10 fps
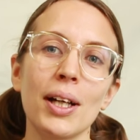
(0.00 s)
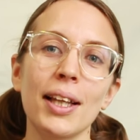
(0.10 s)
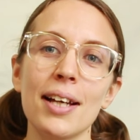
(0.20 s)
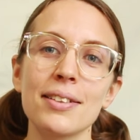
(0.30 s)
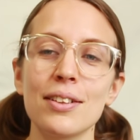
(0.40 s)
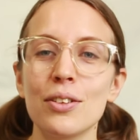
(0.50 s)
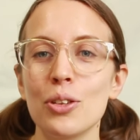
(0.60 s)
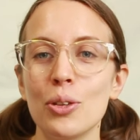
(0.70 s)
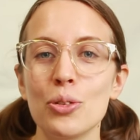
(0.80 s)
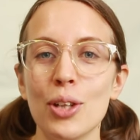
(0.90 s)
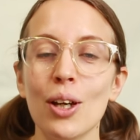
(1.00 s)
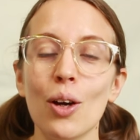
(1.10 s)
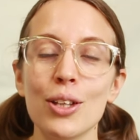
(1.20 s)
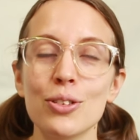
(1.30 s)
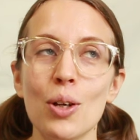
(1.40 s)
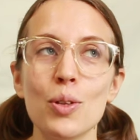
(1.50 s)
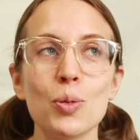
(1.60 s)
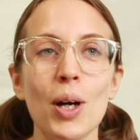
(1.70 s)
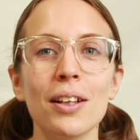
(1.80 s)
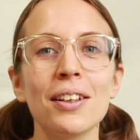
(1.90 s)
a glass to drink on its own
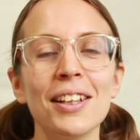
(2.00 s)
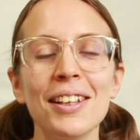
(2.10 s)
as well,